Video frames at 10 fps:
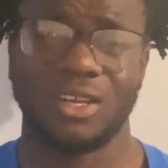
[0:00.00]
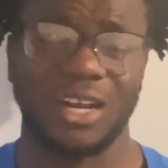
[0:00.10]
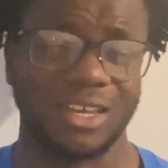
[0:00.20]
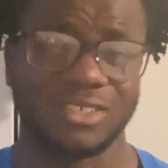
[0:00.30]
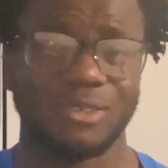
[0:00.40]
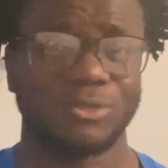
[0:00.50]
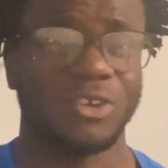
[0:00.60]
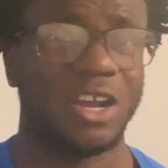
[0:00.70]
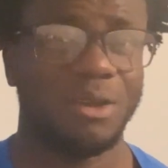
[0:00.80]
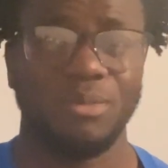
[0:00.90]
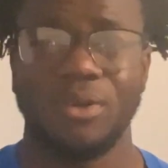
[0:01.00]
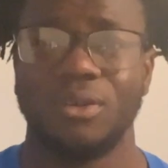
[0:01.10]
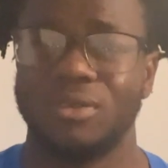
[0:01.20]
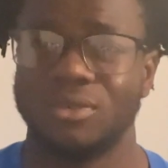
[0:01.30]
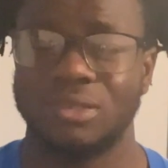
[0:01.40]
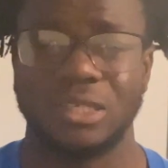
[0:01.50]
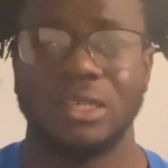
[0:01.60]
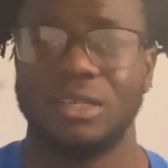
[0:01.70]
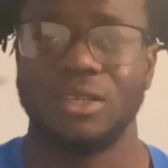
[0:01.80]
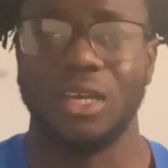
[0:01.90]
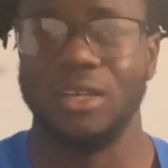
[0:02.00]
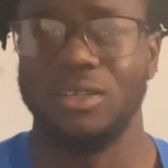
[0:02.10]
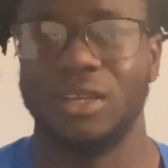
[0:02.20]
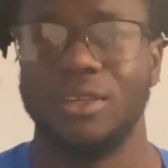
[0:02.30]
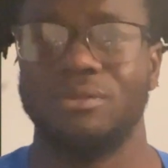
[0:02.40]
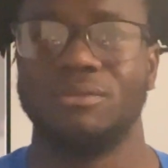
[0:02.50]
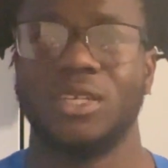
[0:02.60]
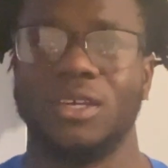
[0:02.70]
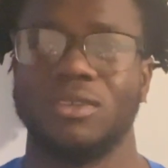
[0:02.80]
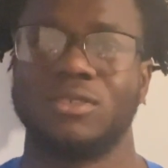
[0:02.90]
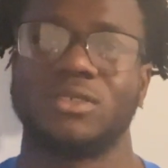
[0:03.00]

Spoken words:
Like and subscribe, and yeah,